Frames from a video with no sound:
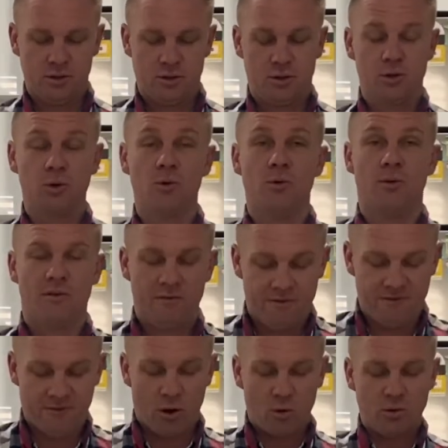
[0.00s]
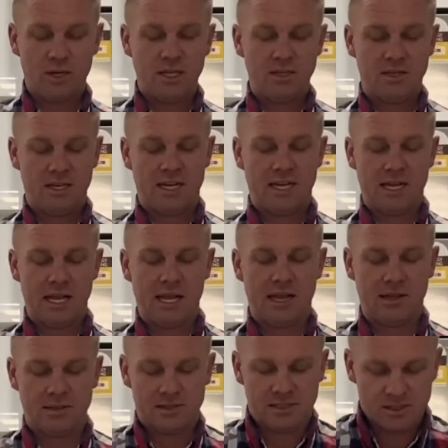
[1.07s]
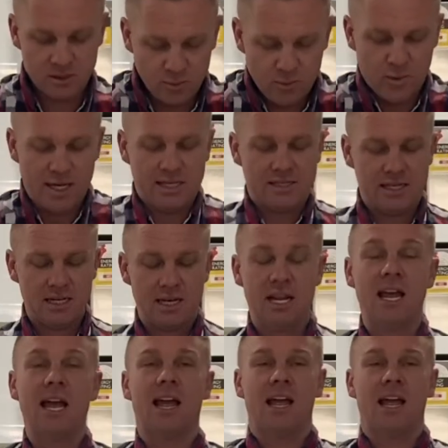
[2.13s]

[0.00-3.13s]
to fold it and squeeze it,